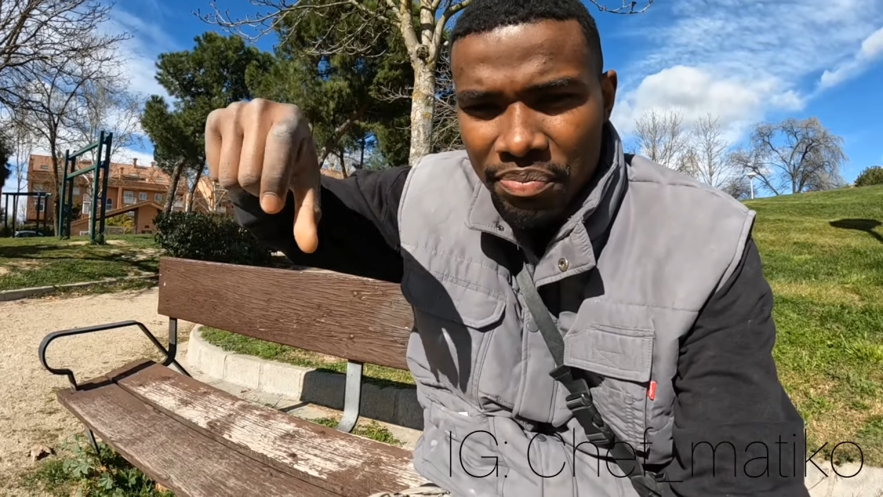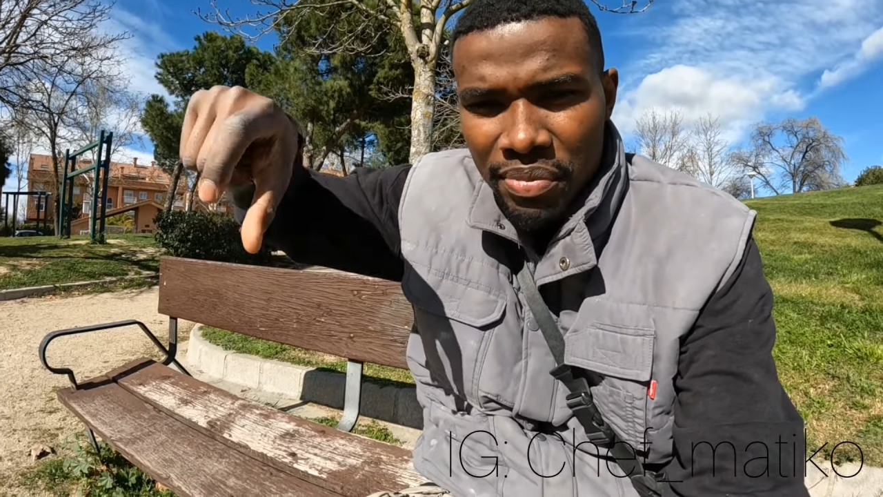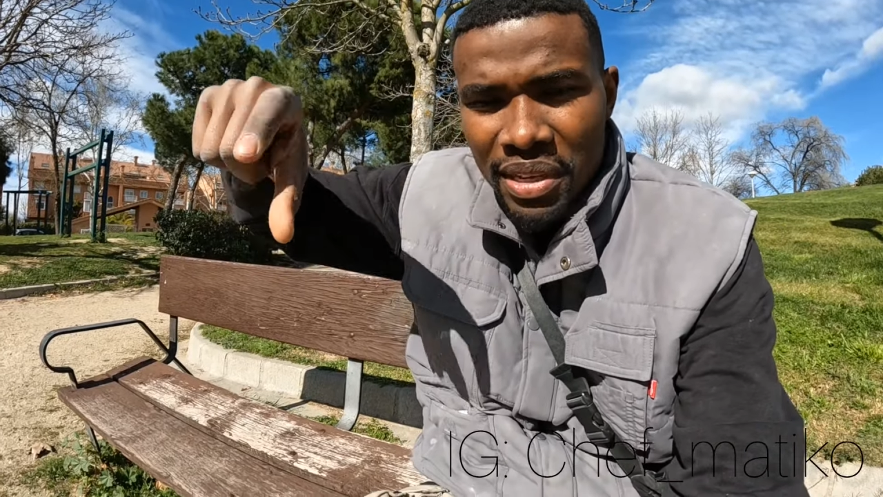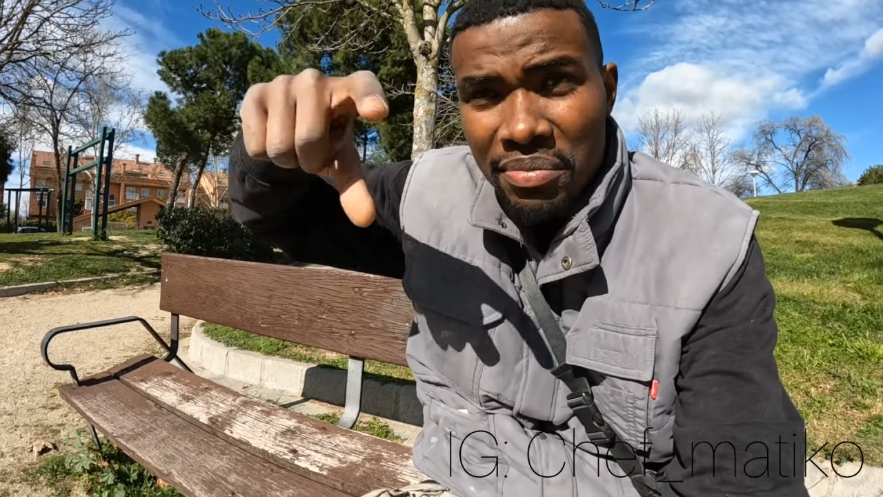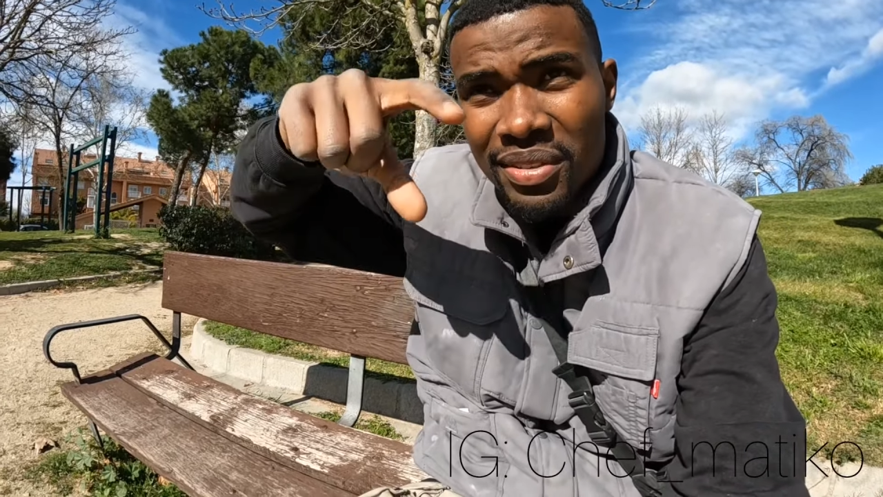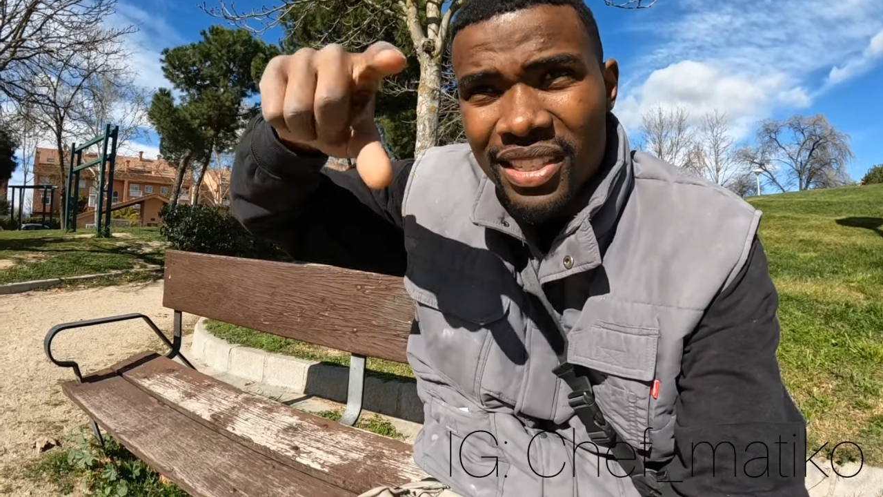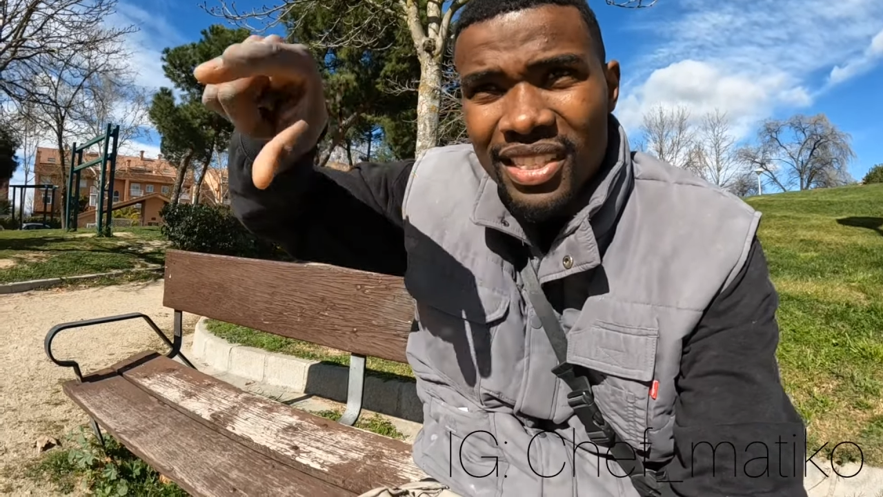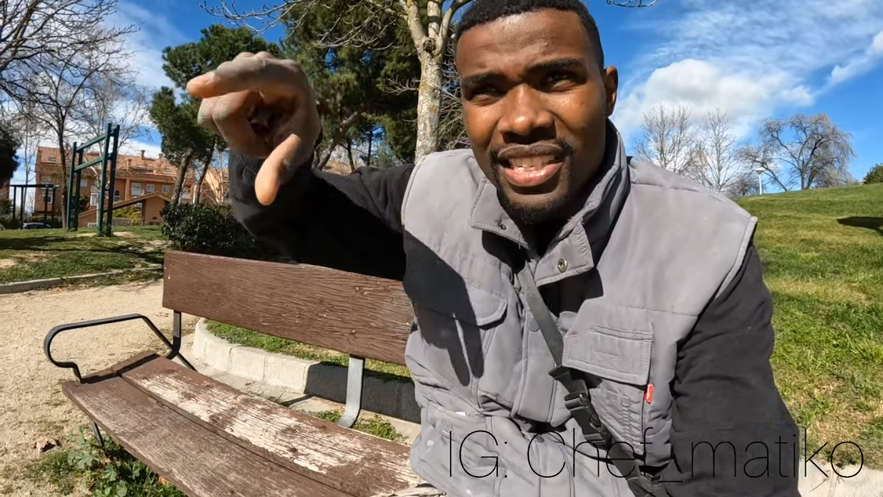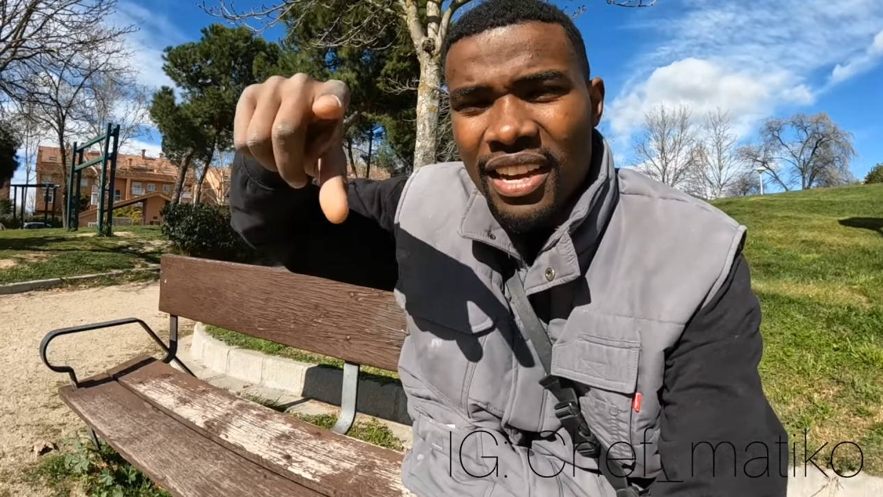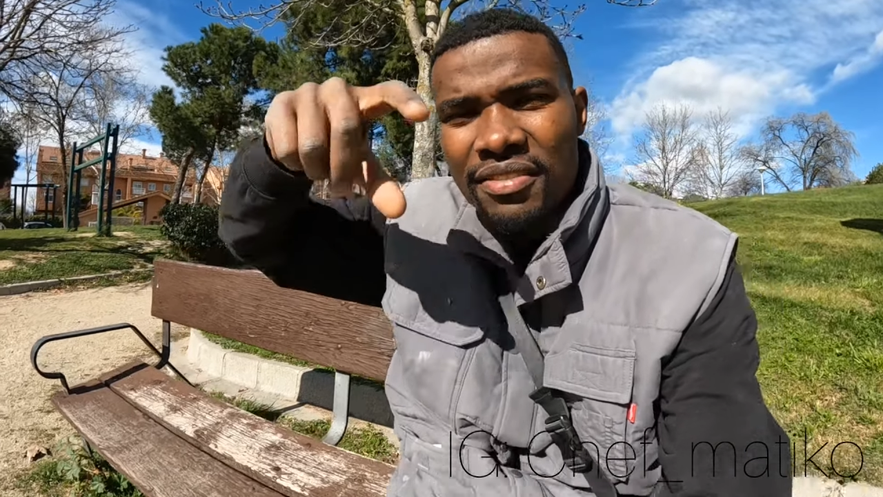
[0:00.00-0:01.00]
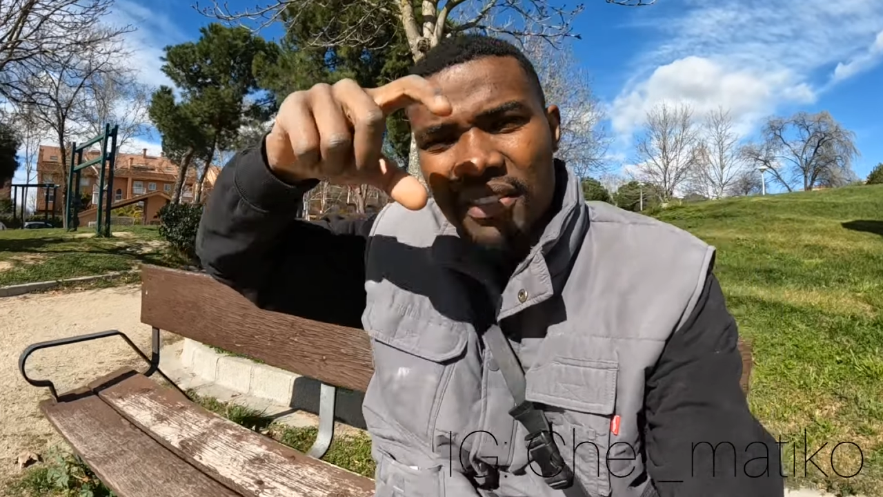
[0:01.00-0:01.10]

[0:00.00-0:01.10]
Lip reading: the beams and stuff,